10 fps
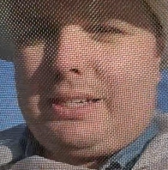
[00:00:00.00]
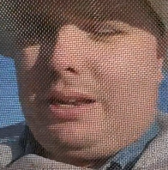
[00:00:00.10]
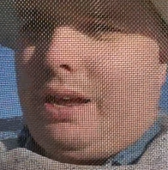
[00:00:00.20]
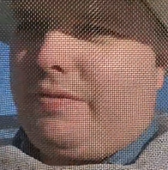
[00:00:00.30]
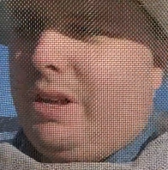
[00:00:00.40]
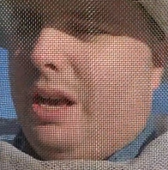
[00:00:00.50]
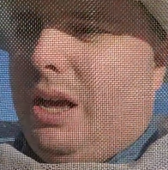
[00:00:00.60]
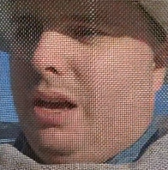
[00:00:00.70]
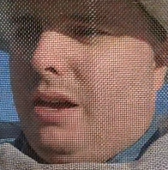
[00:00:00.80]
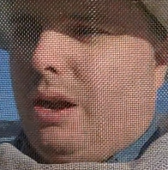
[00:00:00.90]
I left,
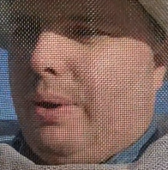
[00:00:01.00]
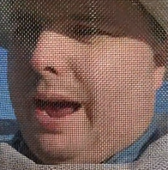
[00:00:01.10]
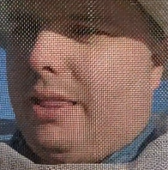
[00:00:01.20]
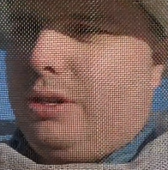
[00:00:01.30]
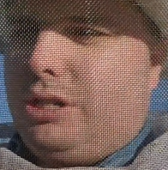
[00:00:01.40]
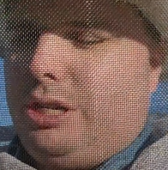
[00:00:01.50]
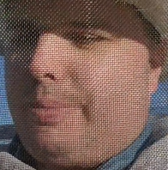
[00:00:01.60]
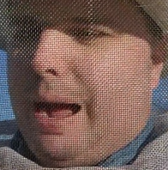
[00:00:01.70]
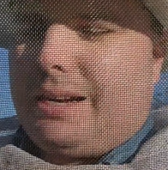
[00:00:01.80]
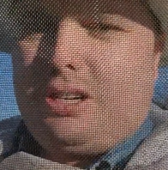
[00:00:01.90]
you know, we had these boxes